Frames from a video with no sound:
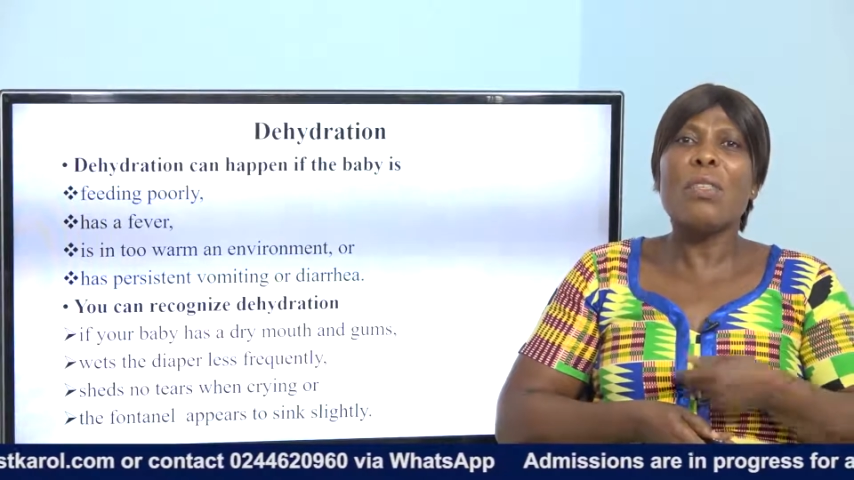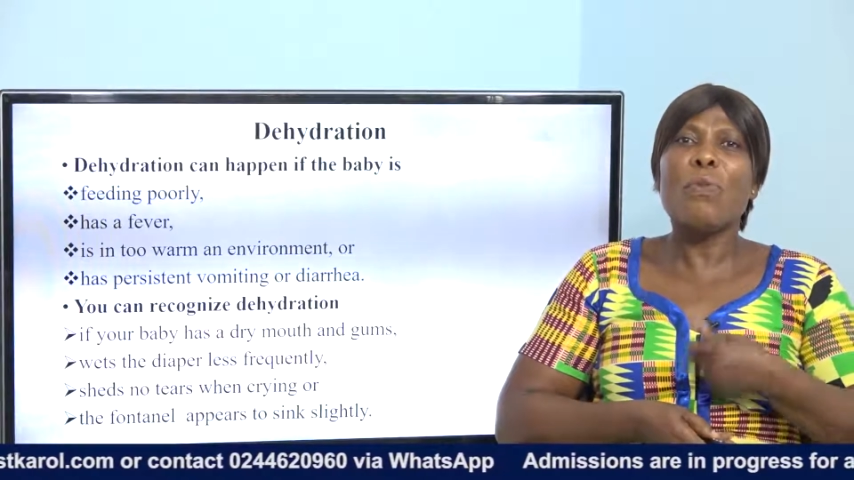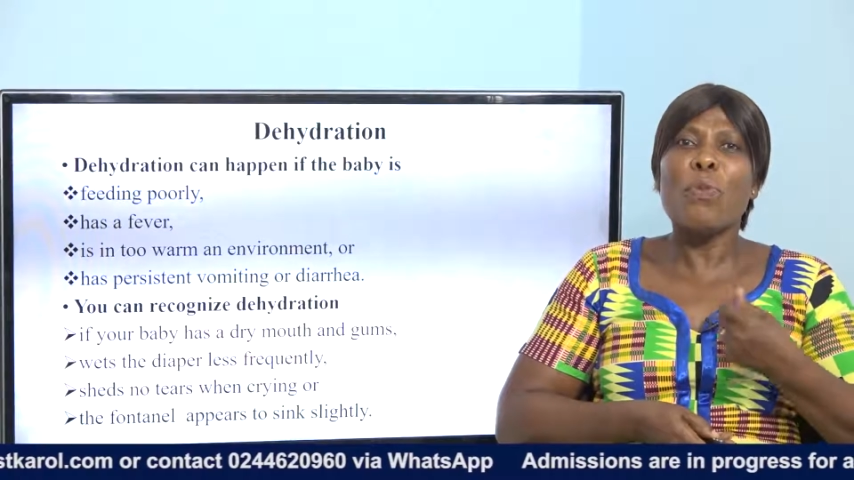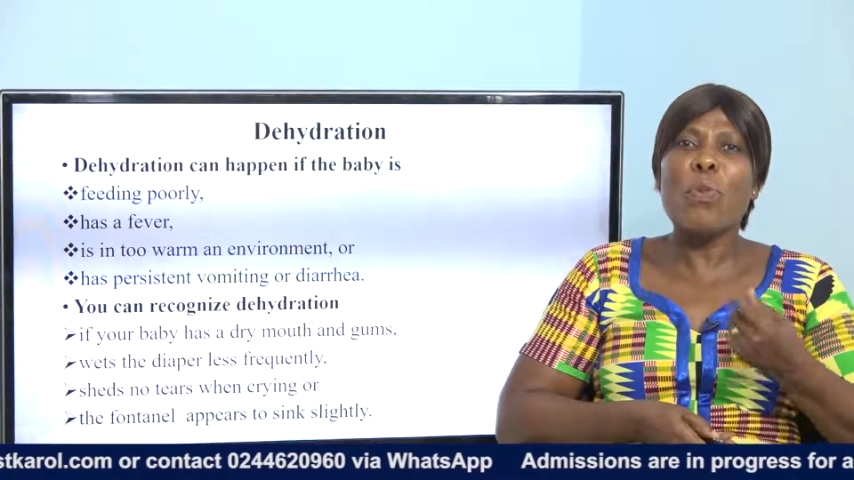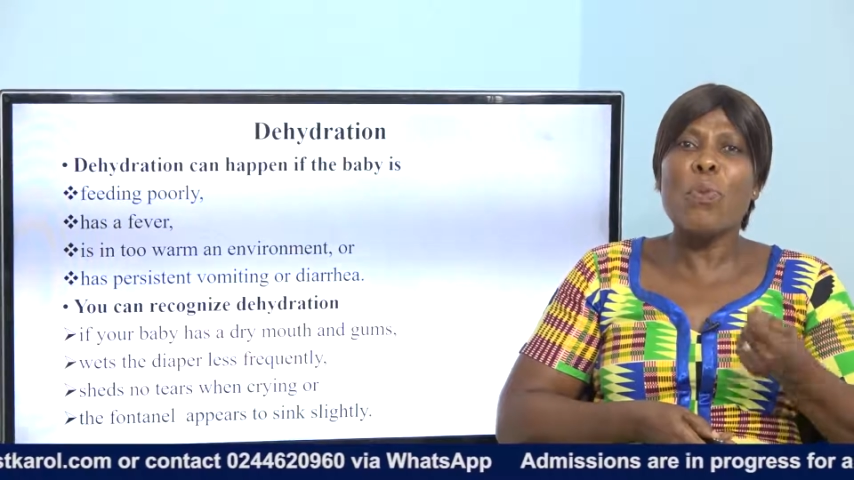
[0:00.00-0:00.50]

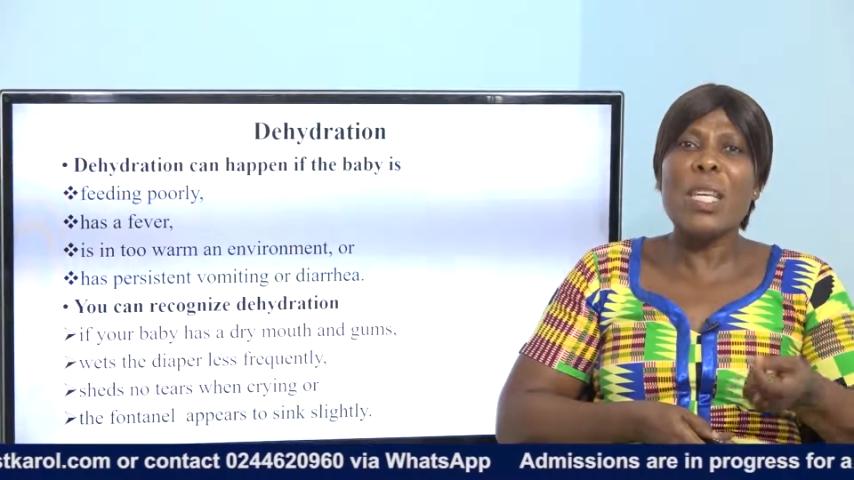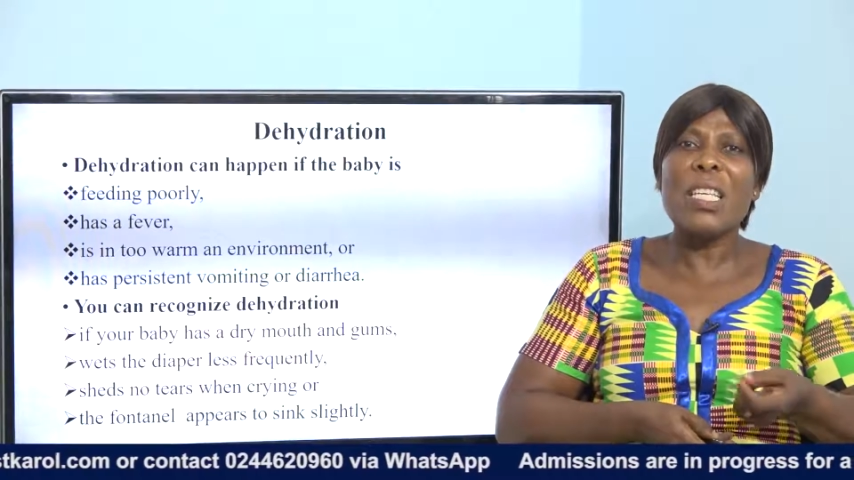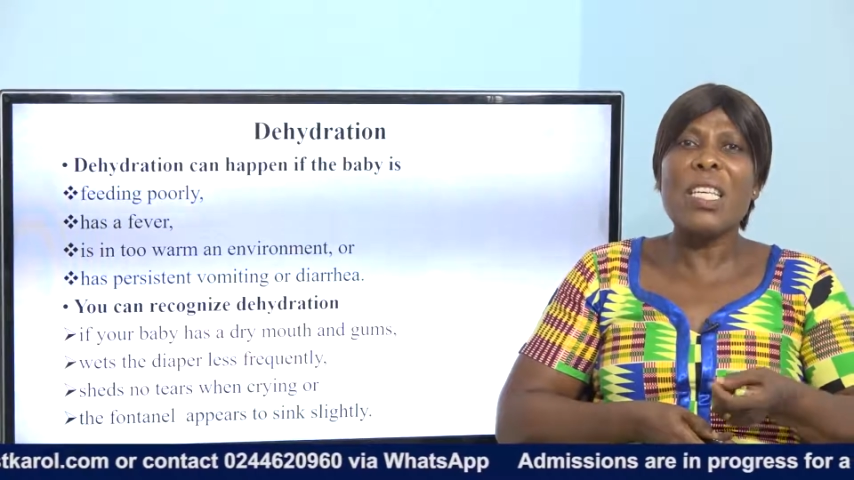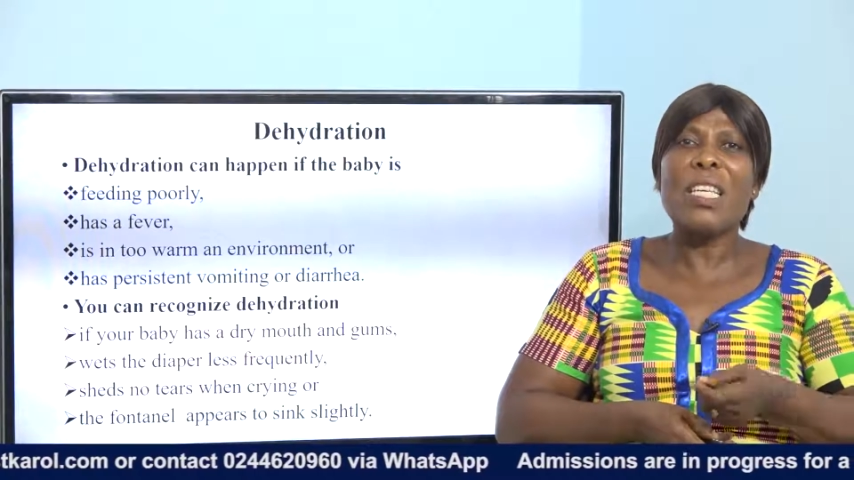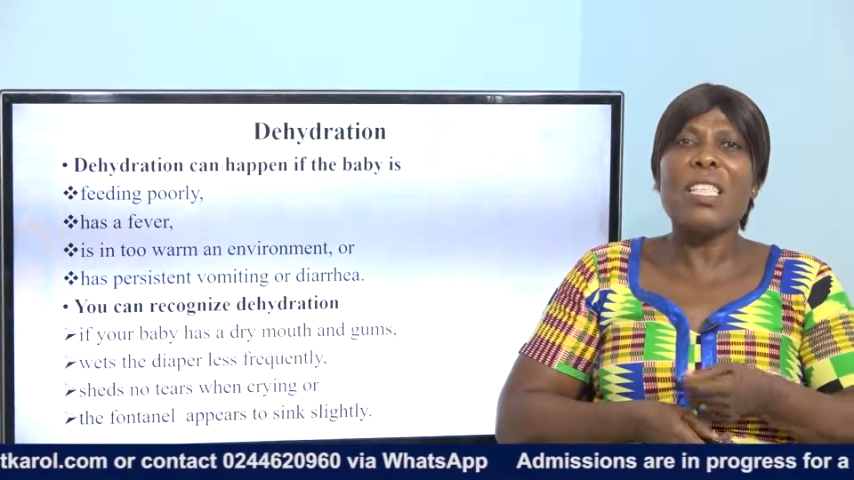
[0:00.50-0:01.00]
fluid
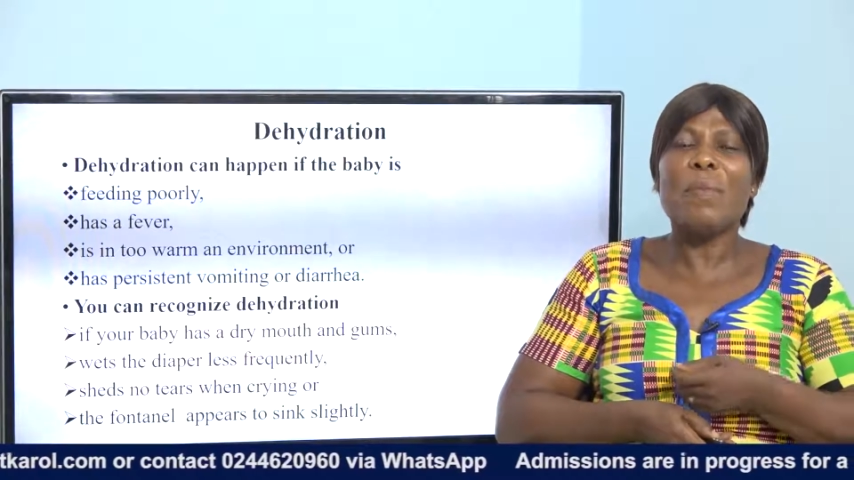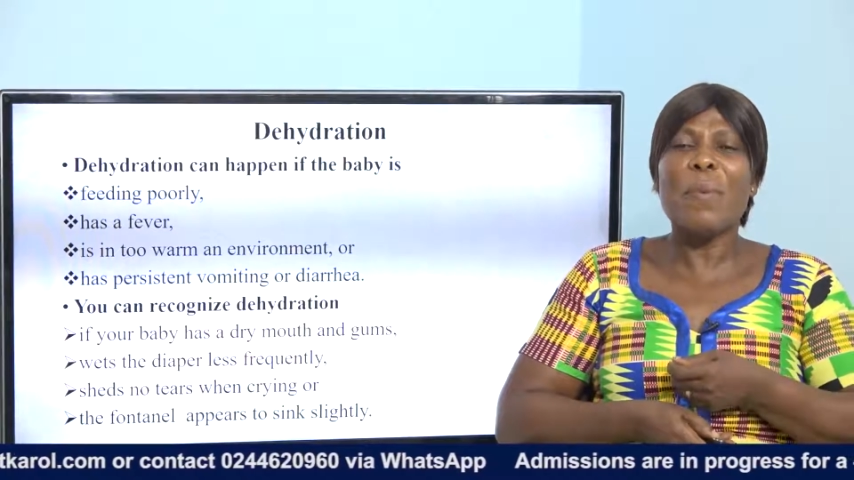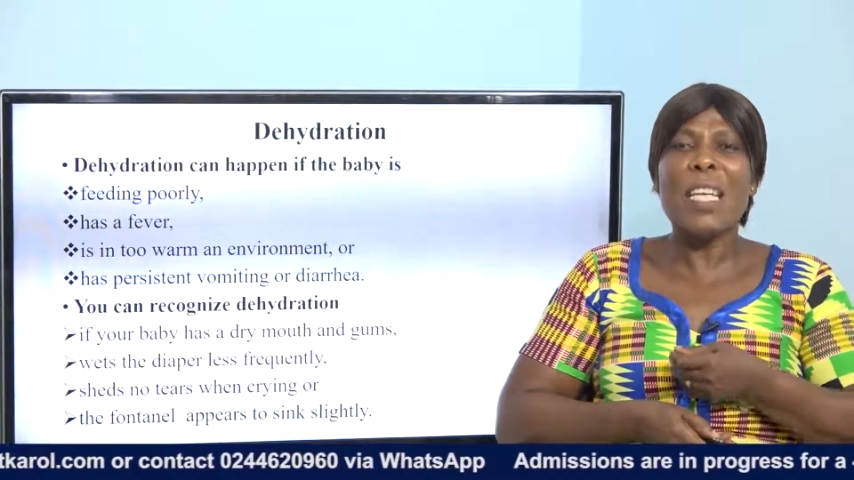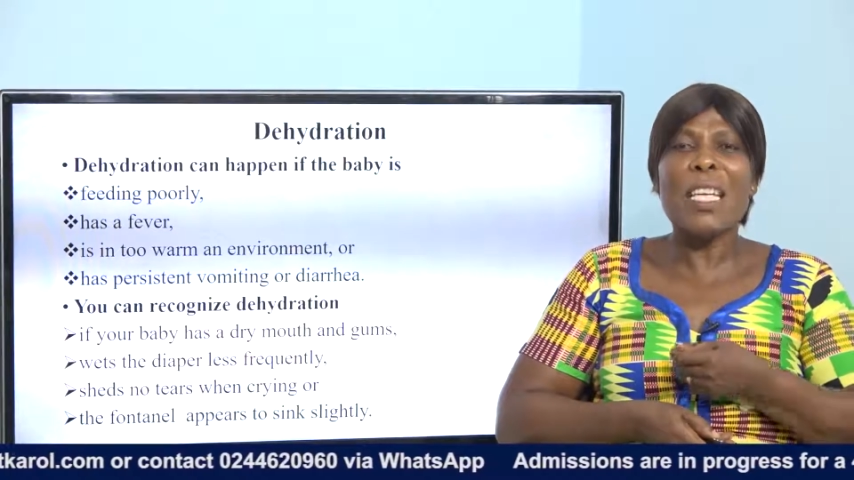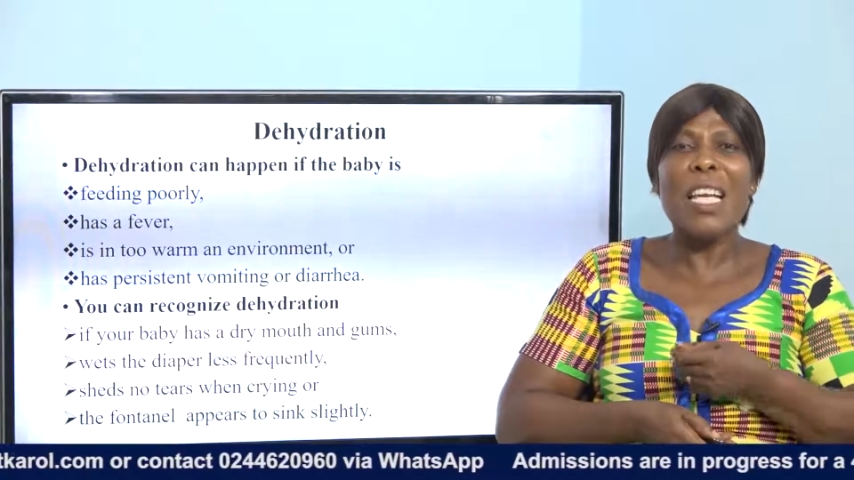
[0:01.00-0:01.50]
is
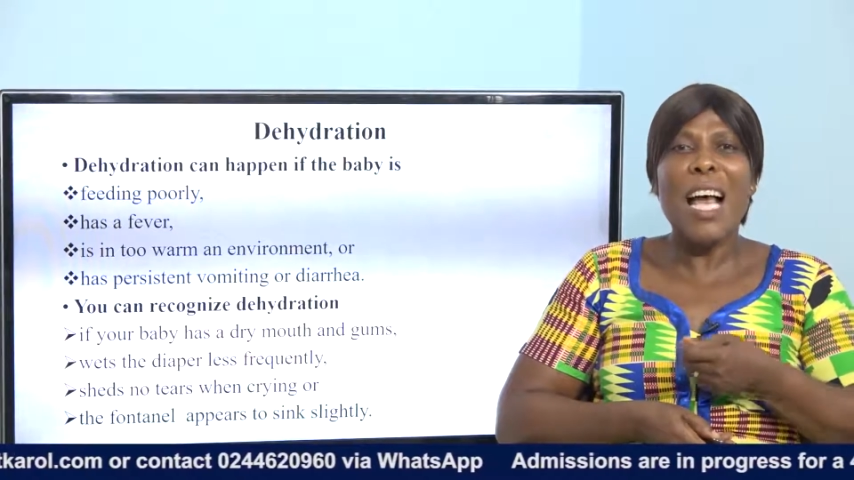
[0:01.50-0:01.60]
being